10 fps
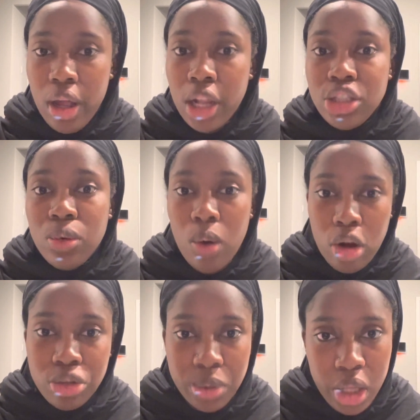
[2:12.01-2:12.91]
unless the
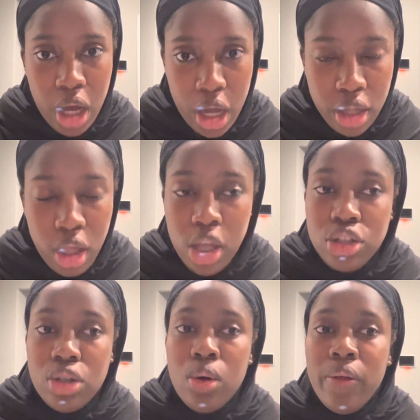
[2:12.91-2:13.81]
water's really hot.
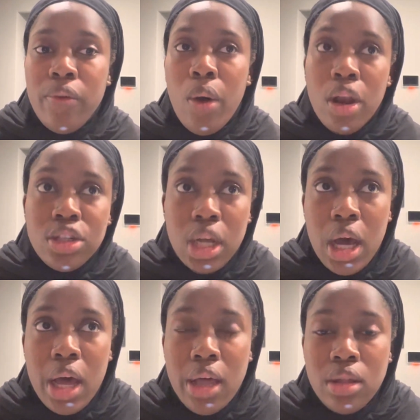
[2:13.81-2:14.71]
So if the water's not
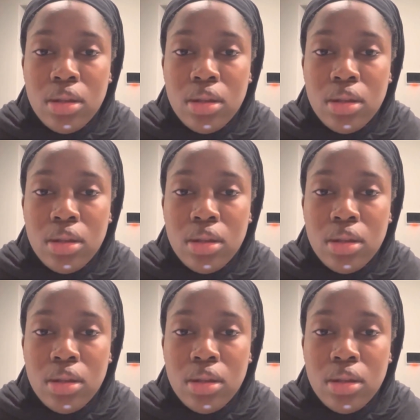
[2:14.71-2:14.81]
hot,